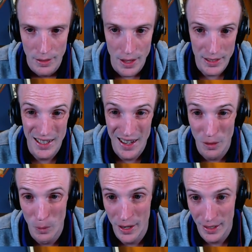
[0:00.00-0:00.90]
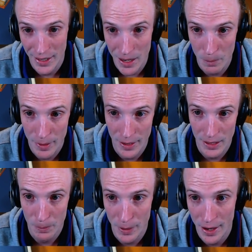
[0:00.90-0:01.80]
That's the other way to keep
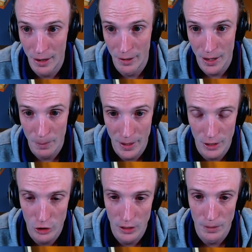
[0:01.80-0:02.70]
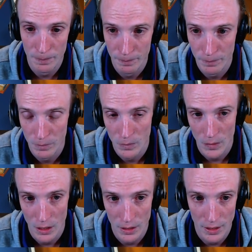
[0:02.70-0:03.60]
this powered up, actually.
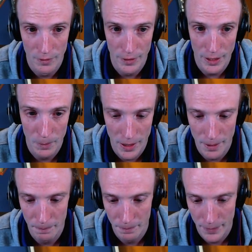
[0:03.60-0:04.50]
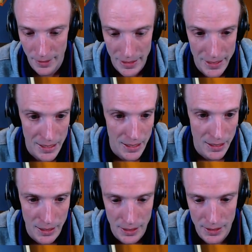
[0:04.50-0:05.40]
I didn't even think about.
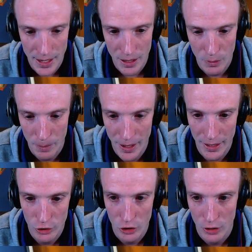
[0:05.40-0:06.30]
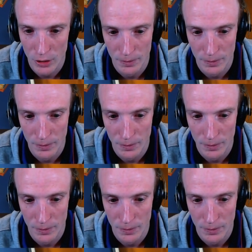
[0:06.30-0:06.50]
Is the Aqua Patch.